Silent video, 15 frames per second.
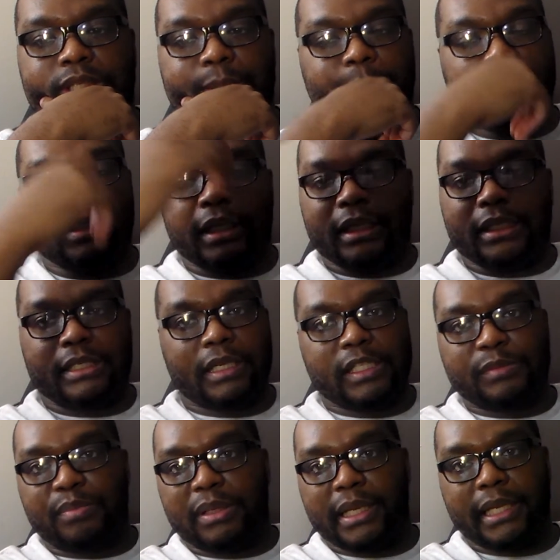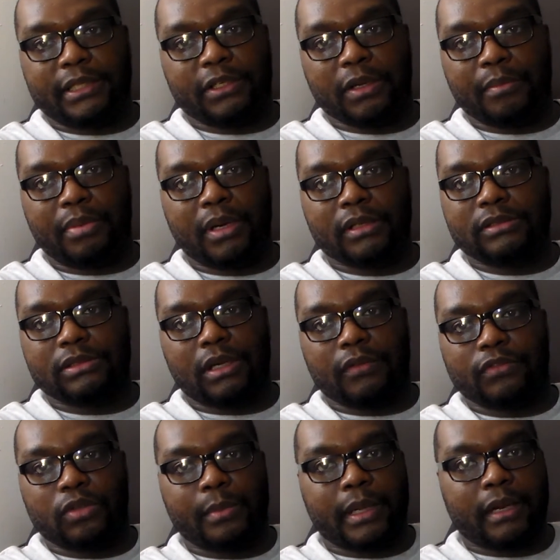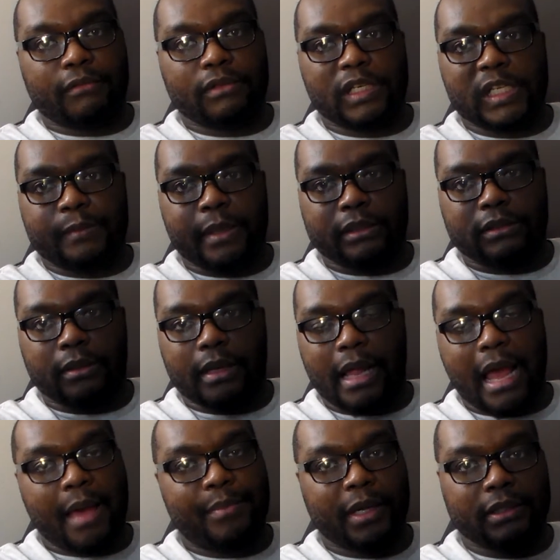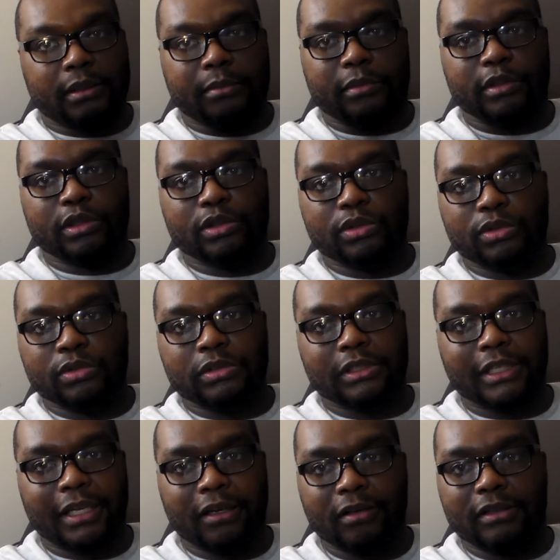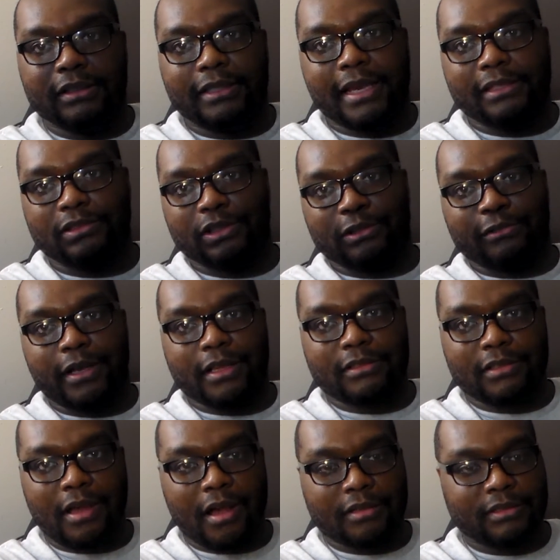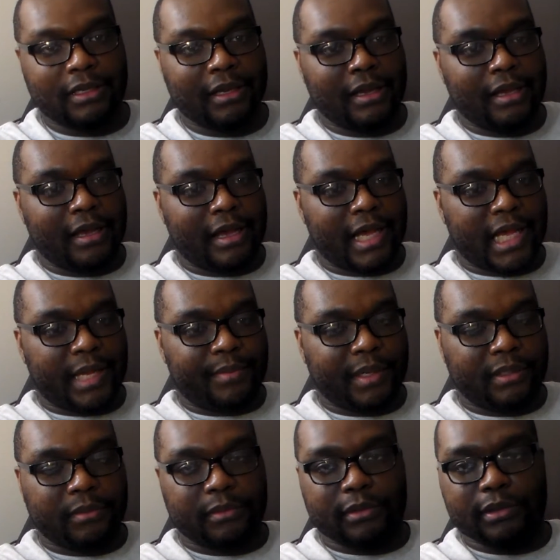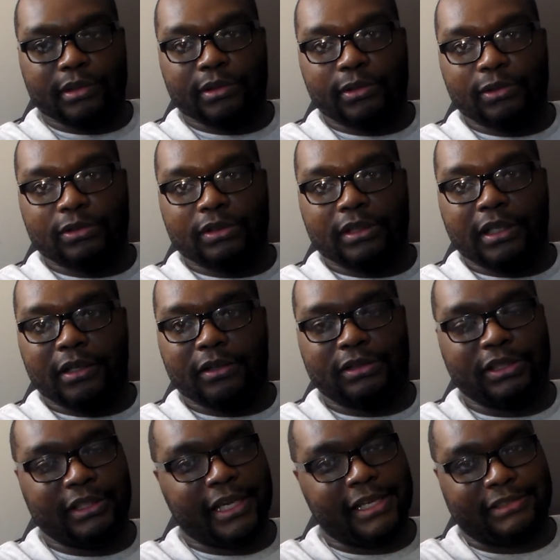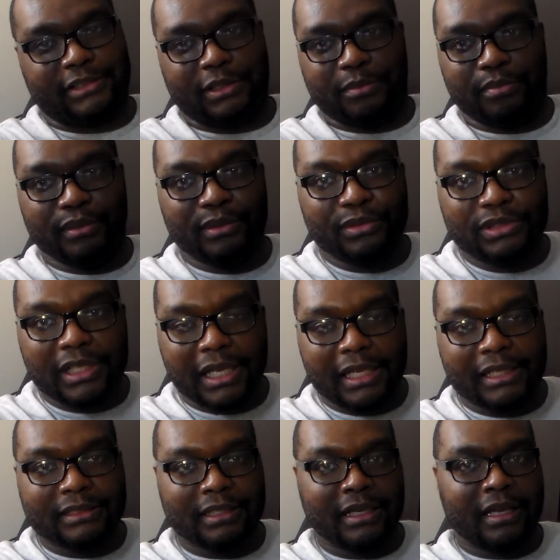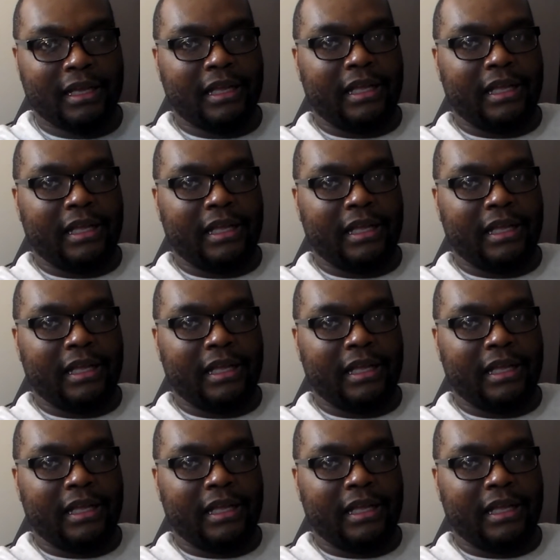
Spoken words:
I mean, the Indians played their butts off. Nobody really expected it. I picked them to lose in the LDS to the Red Sox. I picked them to lose in the LCS to the Blue Jays.